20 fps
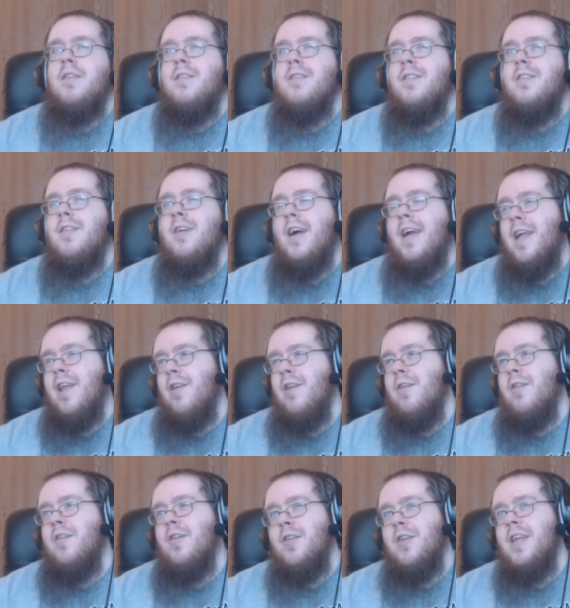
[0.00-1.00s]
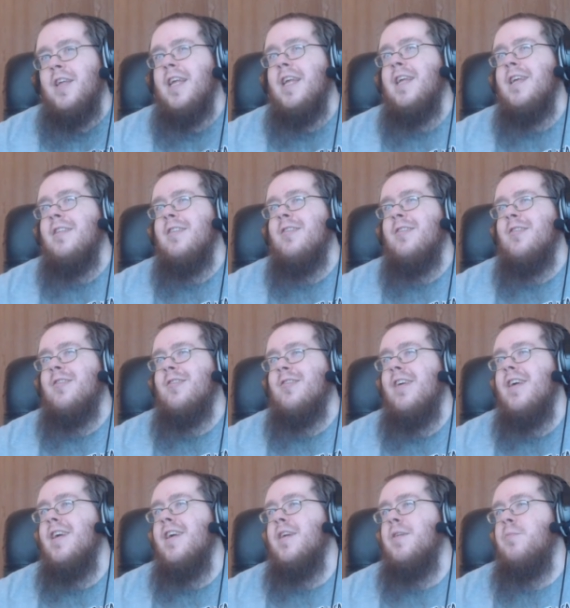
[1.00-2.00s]
the clicking in the
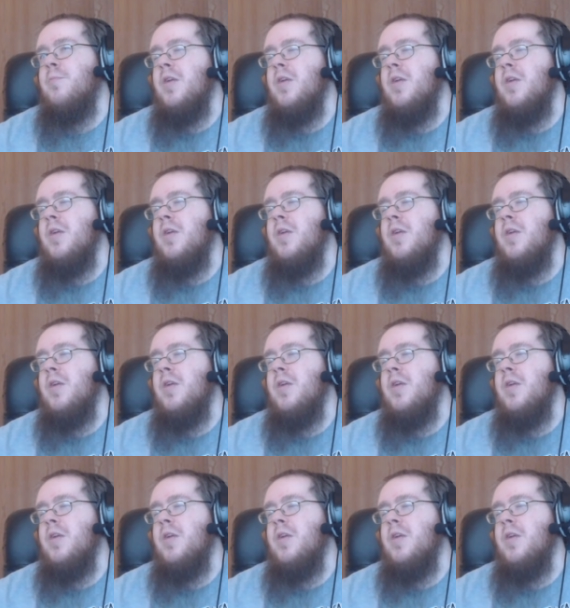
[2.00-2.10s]
stick